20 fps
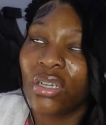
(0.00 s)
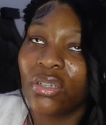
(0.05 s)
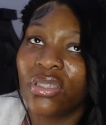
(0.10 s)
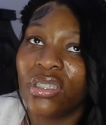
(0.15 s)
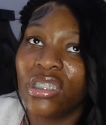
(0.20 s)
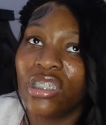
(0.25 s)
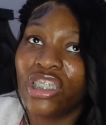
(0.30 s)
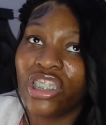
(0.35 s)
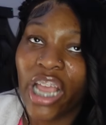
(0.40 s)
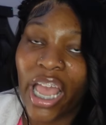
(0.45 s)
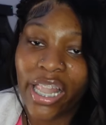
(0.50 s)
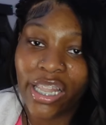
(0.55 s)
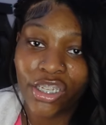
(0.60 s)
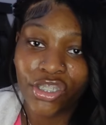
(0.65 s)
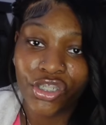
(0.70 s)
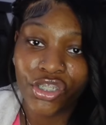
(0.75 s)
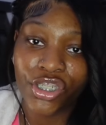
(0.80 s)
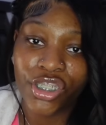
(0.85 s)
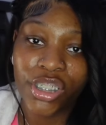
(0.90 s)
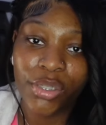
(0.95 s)
Go see
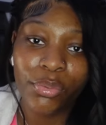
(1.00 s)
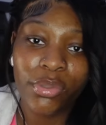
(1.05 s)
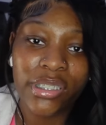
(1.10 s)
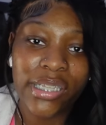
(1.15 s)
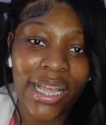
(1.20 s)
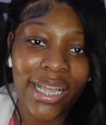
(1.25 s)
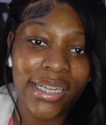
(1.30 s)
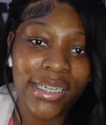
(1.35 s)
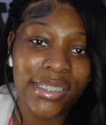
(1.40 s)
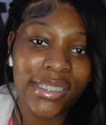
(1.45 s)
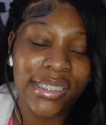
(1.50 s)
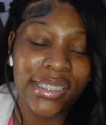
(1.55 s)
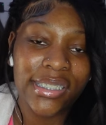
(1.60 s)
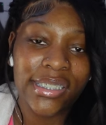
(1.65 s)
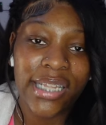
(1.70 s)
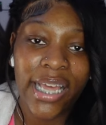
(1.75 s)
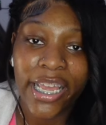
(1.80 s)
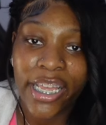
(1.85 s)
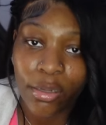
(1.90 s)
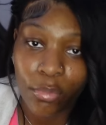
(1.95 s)
Challenger. It was that
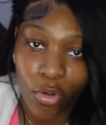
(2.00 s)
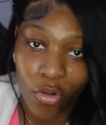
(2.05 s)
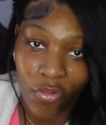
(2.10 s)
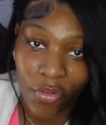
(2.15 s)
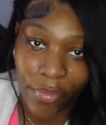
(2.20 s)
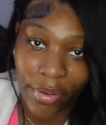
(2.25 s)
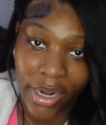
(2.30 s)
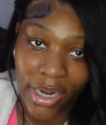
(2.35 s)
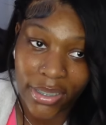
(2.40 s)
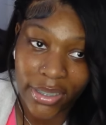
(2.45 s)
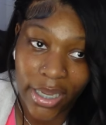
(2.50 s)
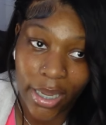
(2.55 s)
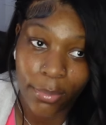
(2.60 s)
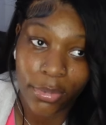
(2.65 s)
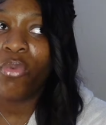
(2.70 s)
Zendaya movie around that time.